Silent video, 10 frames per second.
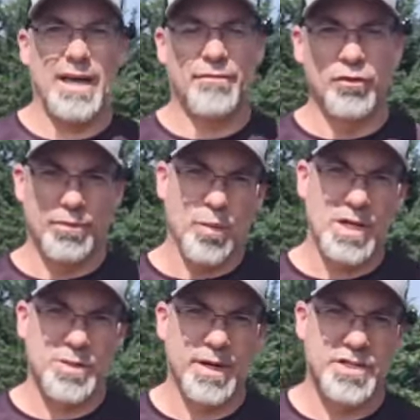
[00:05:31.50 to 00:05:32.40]
if you've been
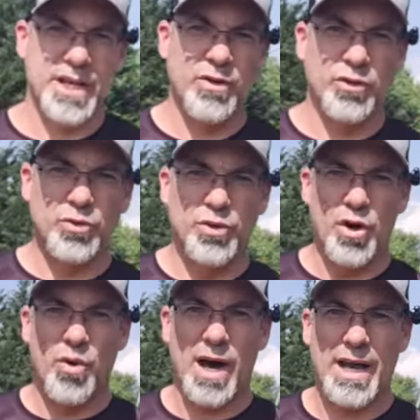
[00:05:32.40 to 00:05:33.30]
watching my channel, you
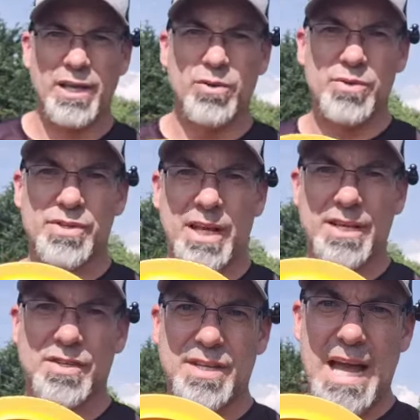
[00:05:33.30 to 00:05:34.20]
know I use
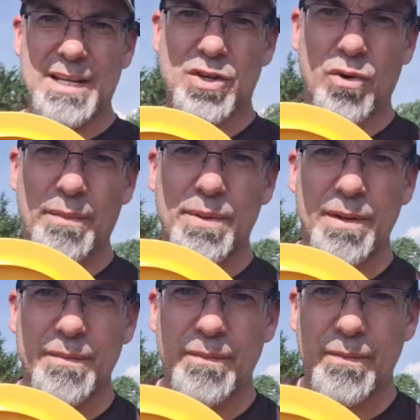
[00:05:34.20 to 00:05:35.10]
a stacked grip,
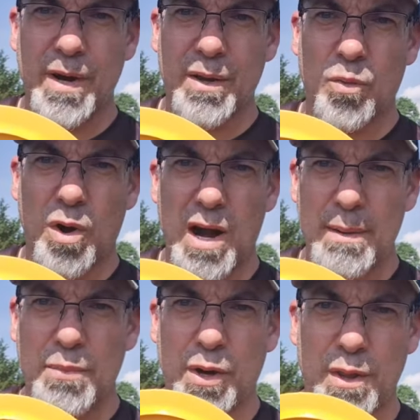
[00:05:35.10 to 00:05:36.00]
right? Where
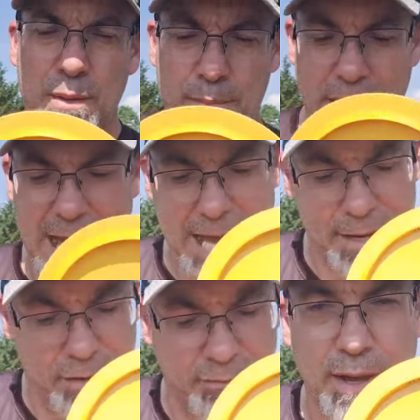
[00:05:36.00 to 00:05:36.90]
I put the
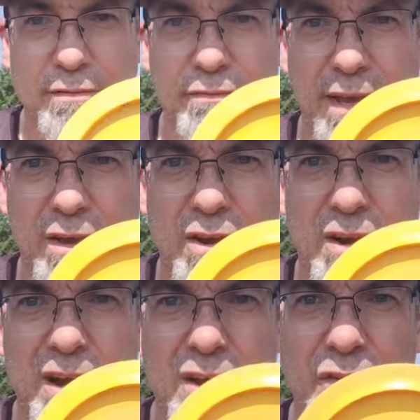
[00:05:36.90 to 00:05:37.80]
pad of my
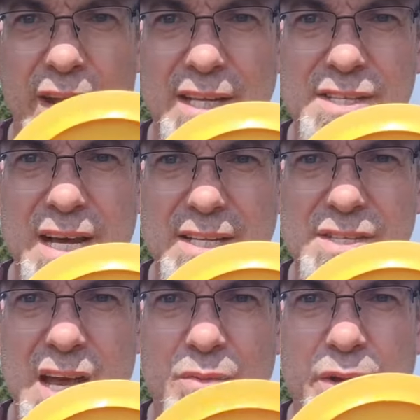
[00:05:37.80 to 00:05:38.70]
finger, right? It's not
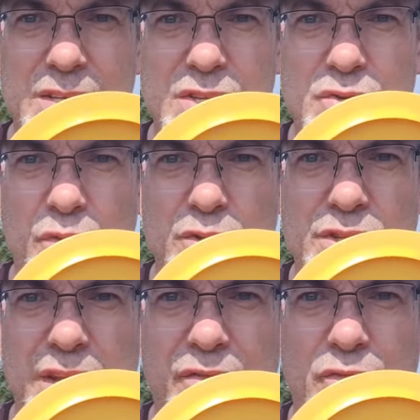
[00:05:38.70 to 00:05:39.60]
sideways, it's
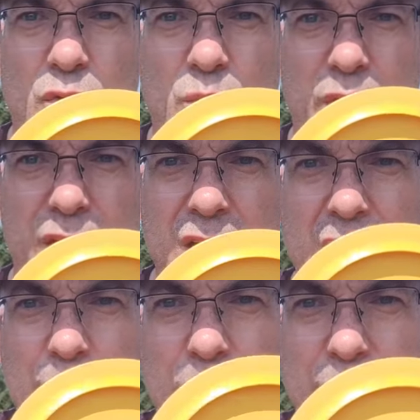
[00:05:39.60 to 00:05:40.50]
rotated forward.
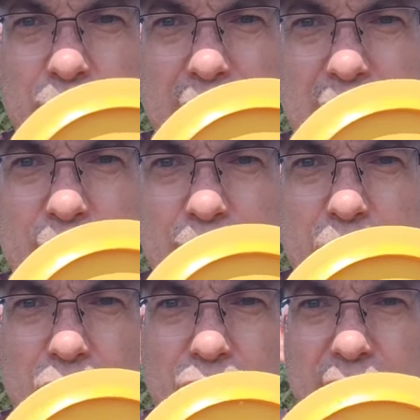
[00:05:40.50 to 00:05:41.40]
I put the pad of my
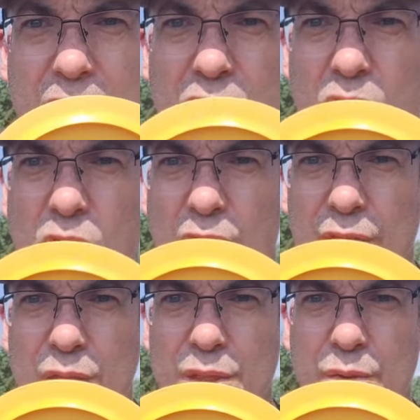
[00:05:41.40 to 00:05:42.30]
middle finger
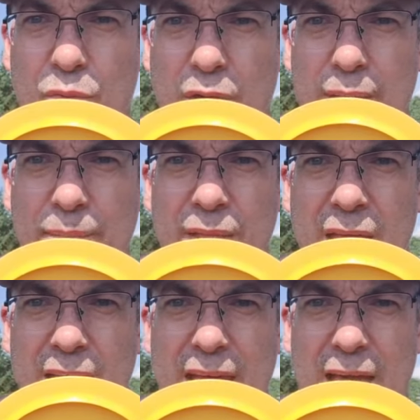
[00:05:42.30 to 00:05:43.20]
on the rim
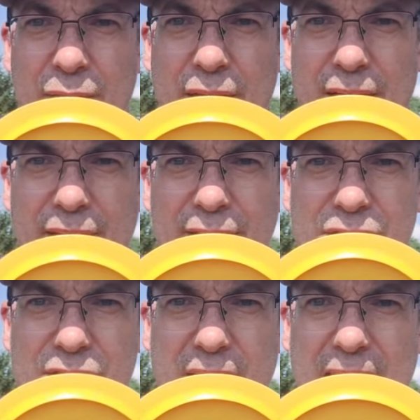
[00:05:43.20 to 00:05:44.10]
and then
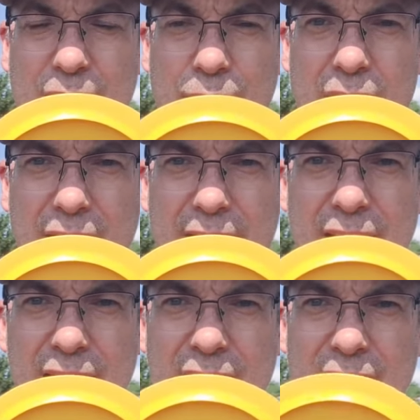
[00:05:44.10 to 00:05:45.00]
stack my